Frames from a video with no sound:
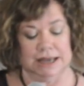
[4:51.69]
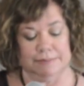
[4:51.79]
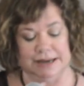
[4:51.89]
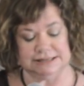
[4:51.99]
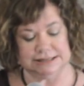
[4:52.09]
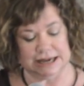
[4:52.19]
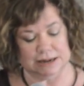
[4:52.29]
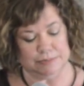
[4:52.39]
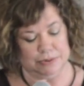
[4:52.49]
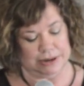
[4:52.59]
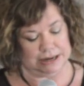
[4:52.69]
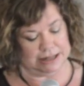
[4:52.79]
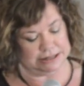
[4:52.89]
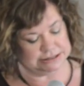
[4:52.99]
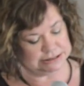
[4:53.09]
My second point,
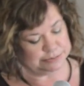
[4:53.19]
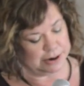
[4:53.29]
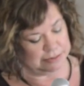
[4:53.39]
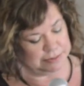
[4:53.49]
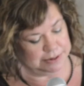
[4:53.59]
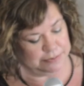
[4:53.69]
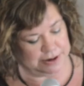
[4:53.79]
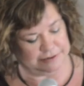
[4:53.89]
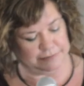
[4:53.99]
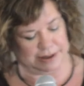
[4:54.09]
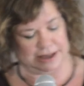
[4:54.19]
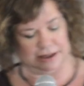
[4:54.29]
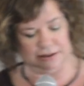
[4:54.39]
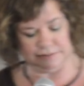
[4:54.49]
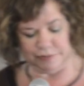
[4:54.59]
and this is probably one of
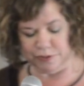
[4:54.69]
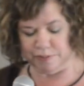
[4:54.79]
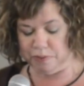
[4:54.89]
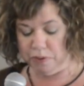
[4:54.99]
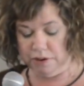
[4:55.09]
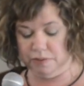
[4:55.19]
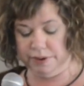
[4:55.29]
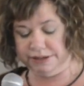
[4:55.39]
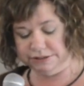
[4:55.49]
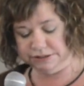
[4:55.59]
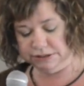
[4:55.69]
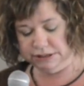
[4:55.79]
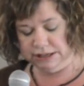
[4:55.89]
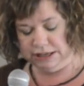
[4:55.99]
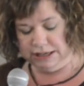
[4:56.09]
my more important ones,
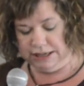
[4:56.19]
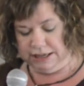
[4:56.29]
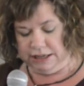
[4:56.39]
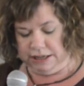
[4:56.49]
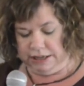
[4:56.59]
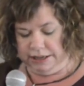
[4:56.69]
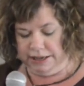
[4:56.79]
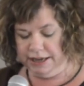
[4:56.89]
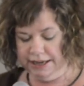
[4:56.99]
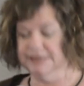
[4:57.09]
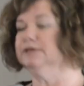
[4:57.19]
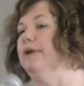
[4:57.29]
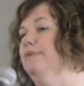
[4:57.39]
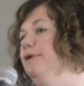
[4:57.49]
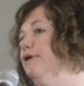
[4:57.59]
is
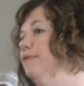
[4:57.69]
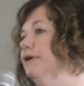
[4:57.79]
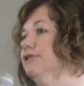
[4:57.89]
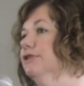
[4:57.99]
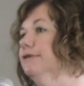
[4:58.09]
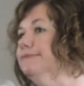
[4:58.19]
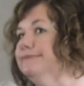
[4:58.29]
about peer pressure.